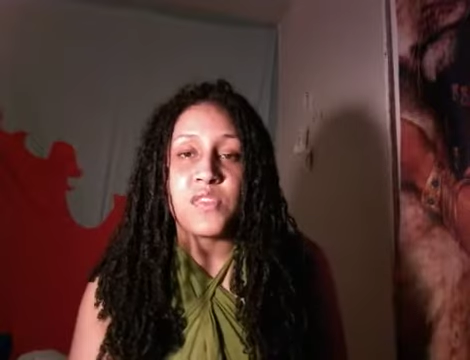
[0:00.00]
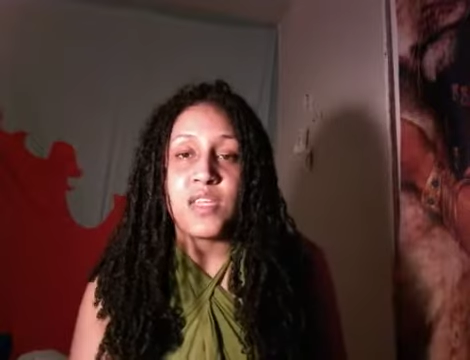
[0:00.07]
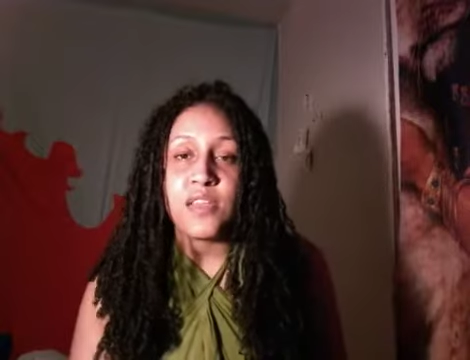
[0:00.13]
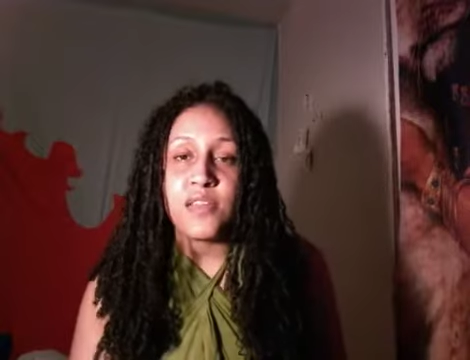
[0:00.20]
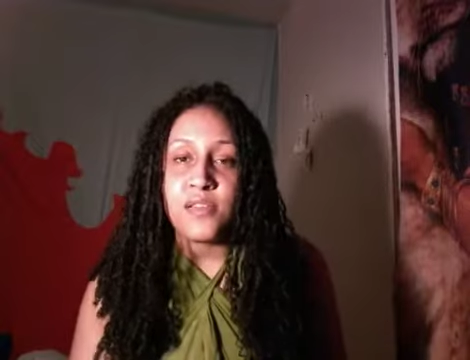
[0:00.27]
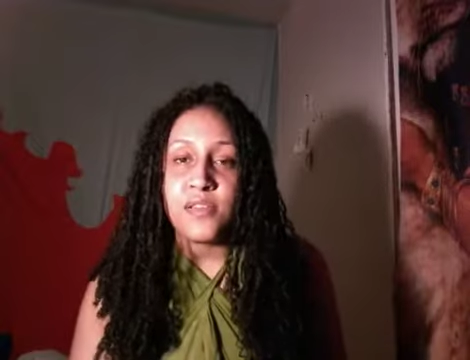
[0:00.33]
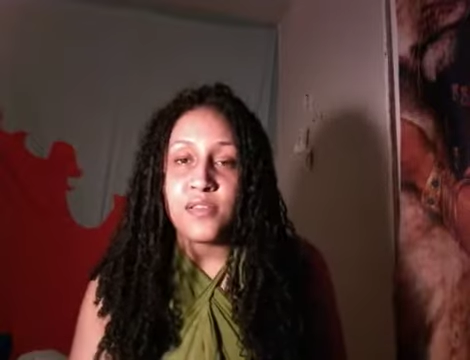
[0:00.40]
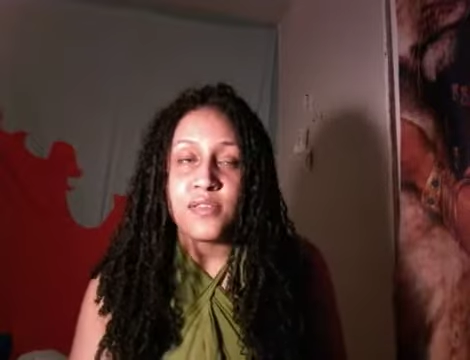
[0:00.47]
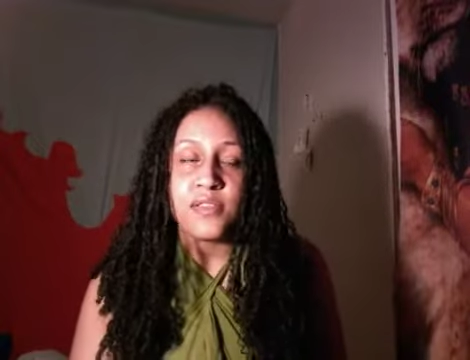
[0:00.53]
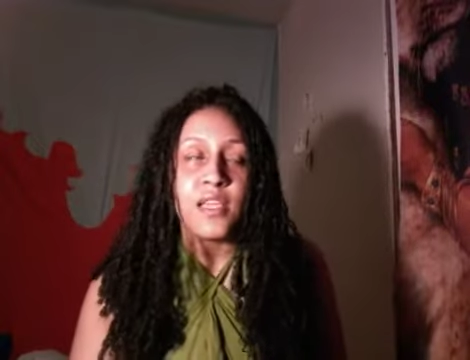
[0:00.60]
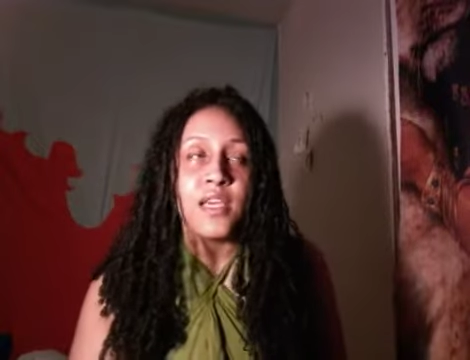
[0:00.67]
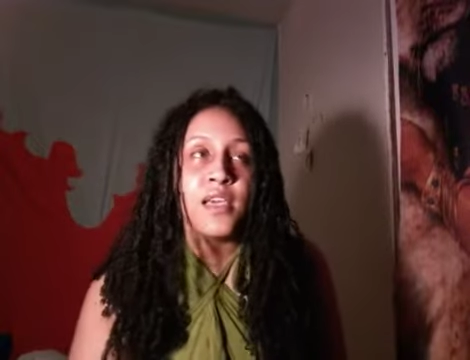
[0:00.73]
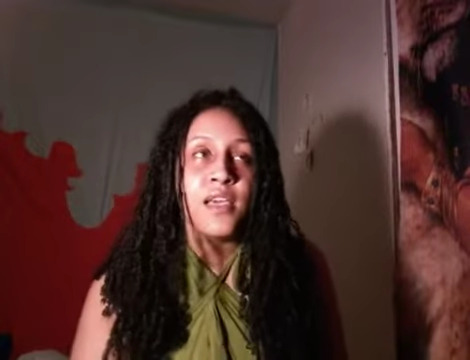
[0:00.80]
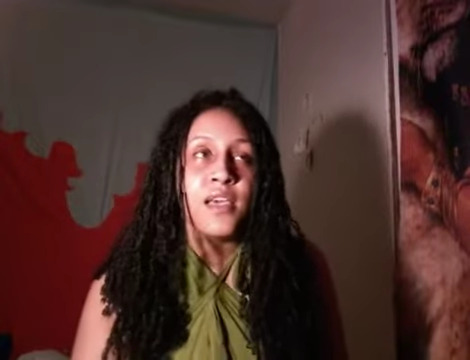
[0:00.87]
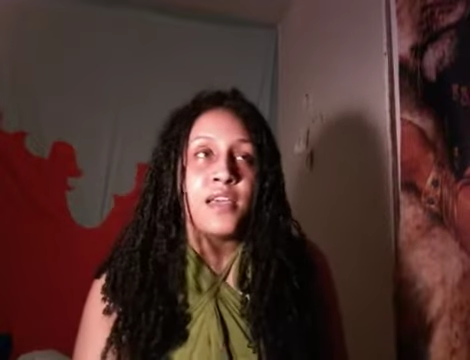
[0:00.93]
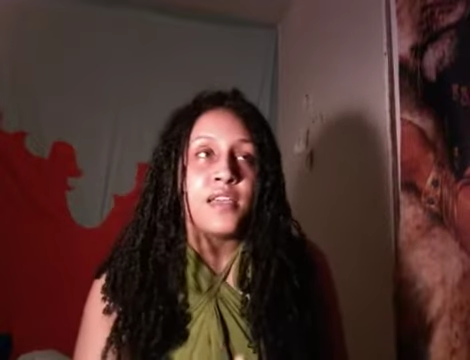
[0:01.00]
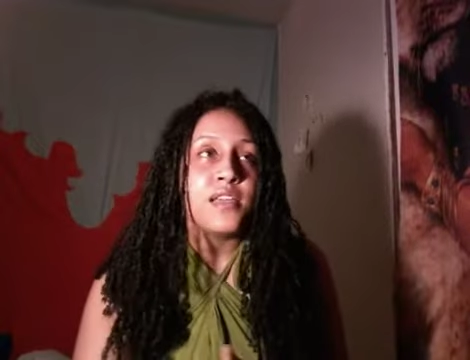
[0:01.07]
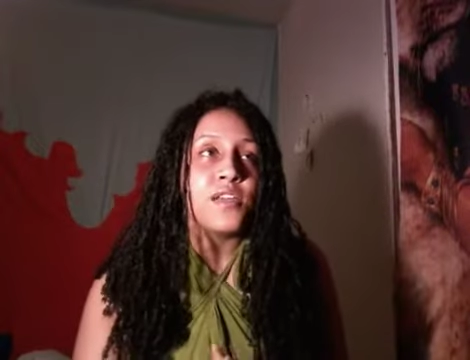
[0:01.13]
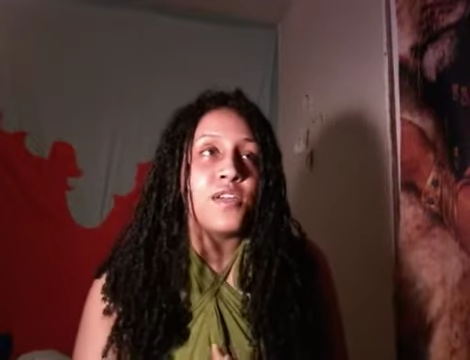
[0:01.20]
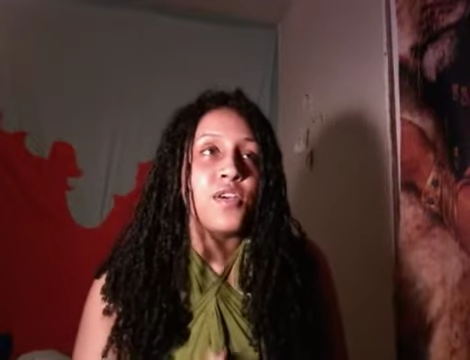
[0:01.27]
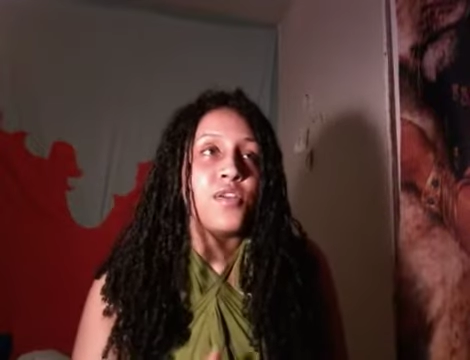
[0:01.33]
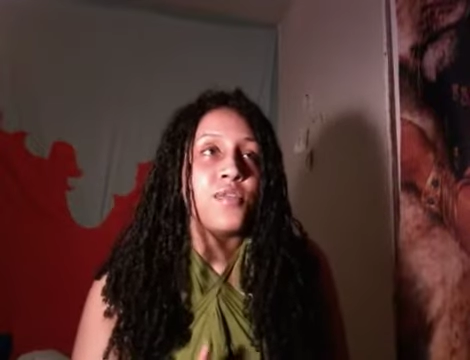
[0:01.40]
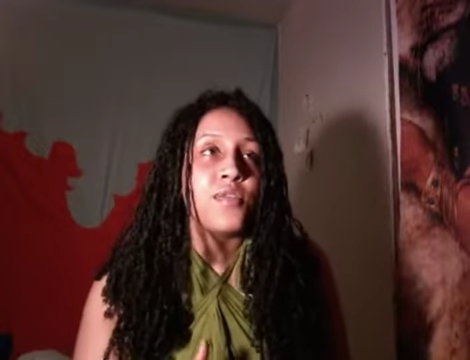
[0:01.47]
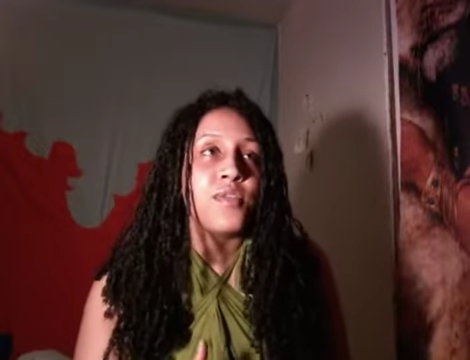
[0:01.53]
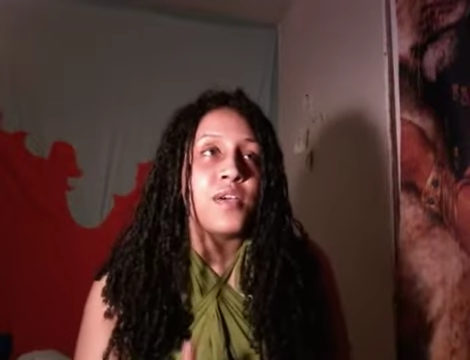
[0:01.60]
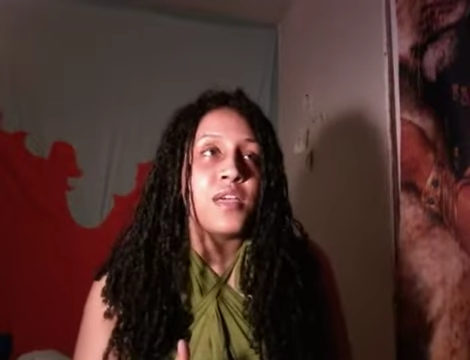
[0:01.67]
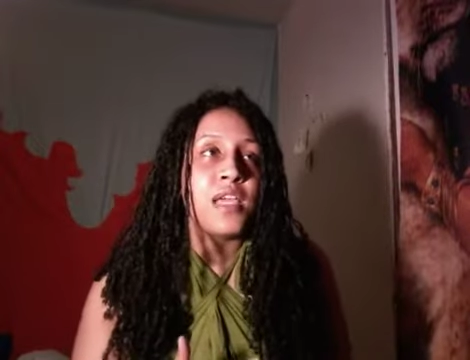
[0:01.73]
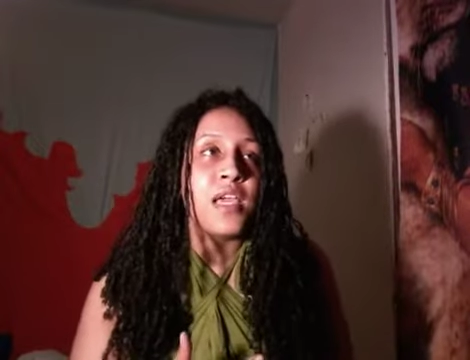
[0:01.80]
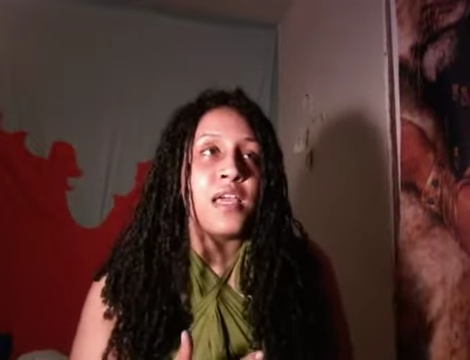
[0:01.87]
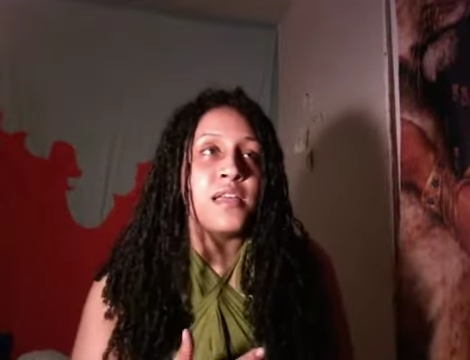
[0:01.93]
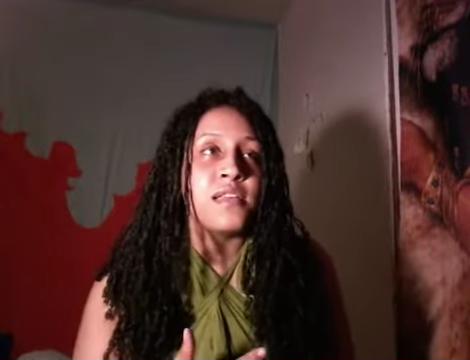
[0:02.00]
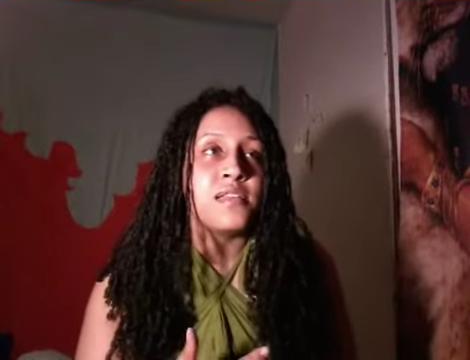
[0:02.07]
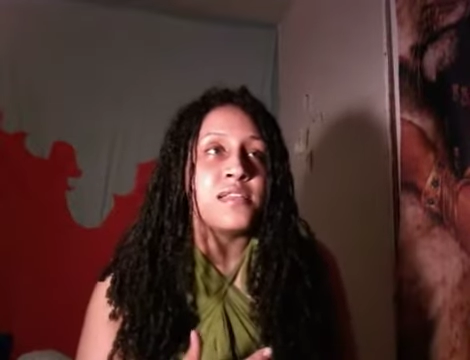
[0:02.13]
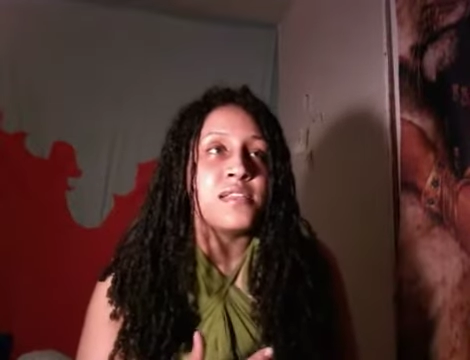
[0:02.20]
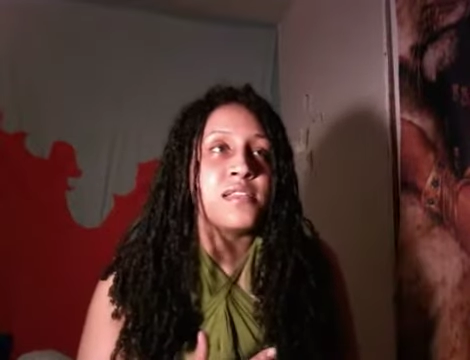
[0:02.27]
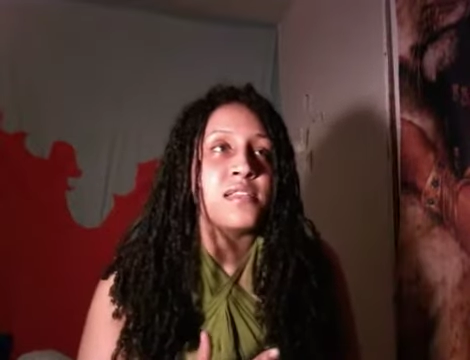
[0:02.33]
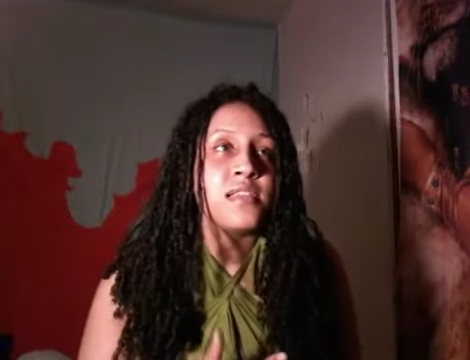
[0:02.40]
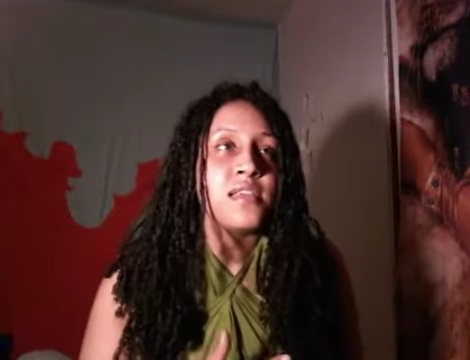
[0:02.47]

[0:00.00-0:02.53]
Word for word: sails, you know, and